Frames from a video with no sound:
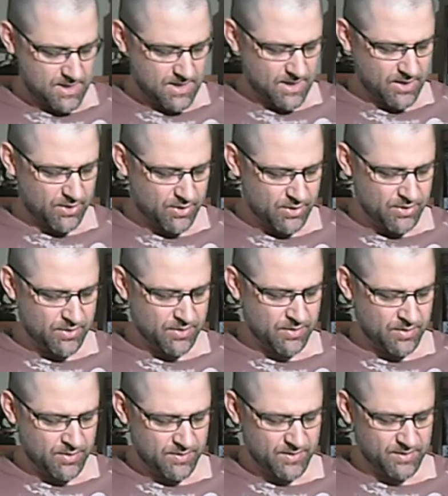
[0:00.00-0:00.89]
and I
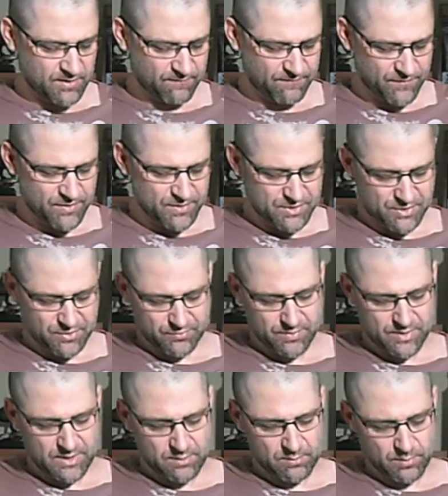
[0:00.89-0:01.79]
heard that the first
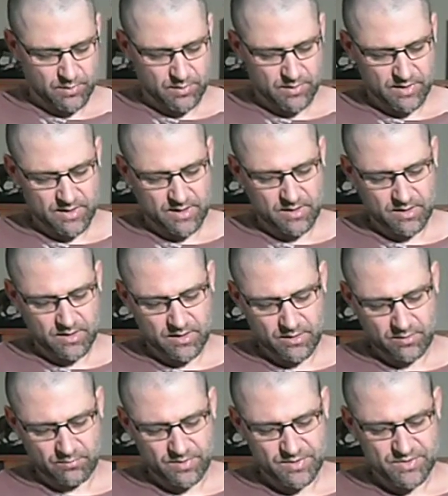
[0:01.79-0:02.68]
3 were
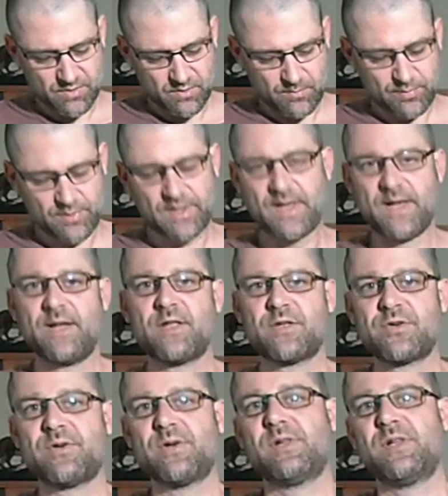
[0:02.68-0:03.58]
an original
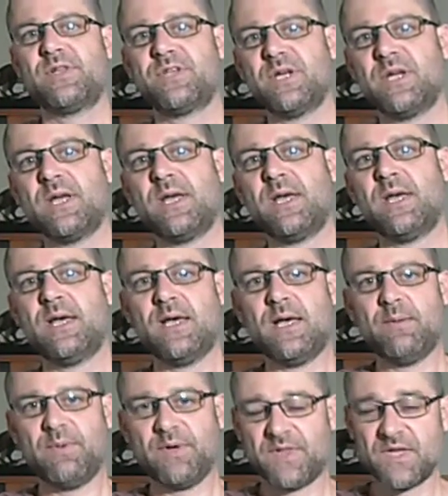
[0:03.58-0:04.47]
planned trilogy.
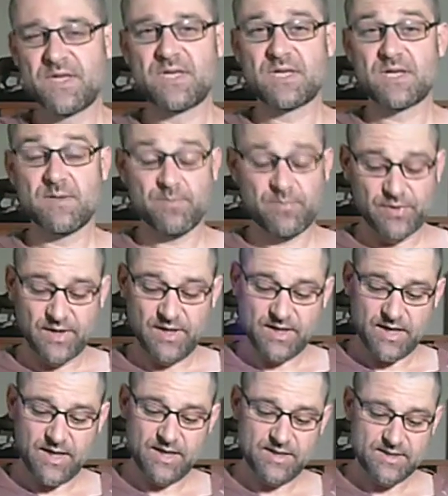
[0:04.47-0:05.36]
But this is
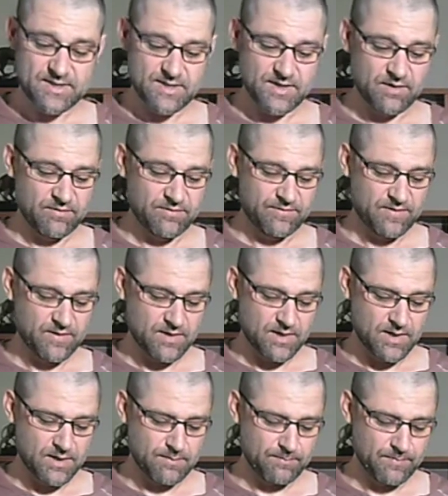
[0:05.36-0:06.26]
complete in itself,
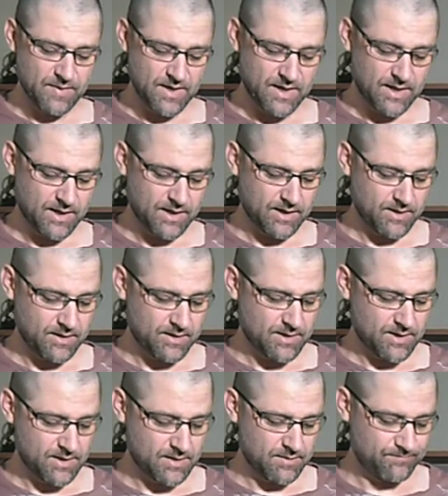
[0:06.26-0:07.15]
and
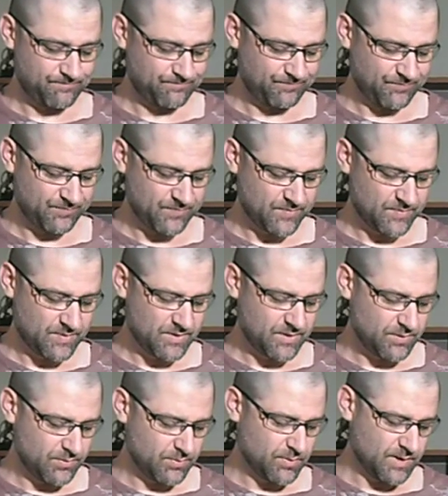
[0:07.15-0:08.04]

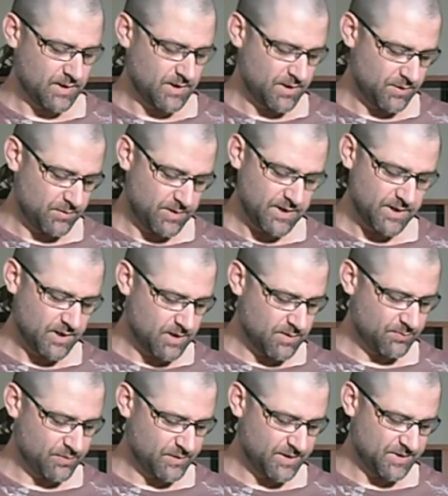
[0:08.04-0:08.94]
you get
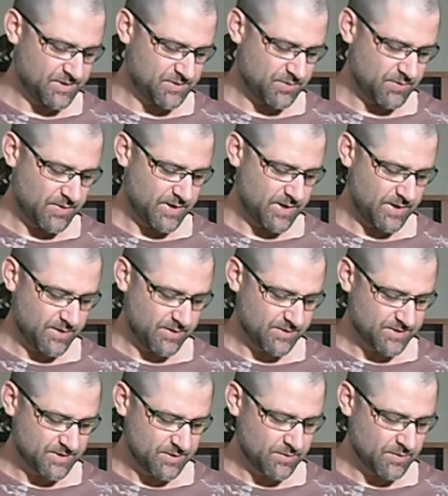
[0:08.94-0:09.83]
a complete story
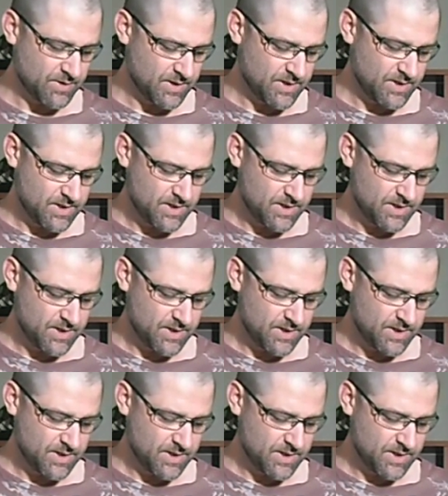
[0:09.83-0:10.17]
here. So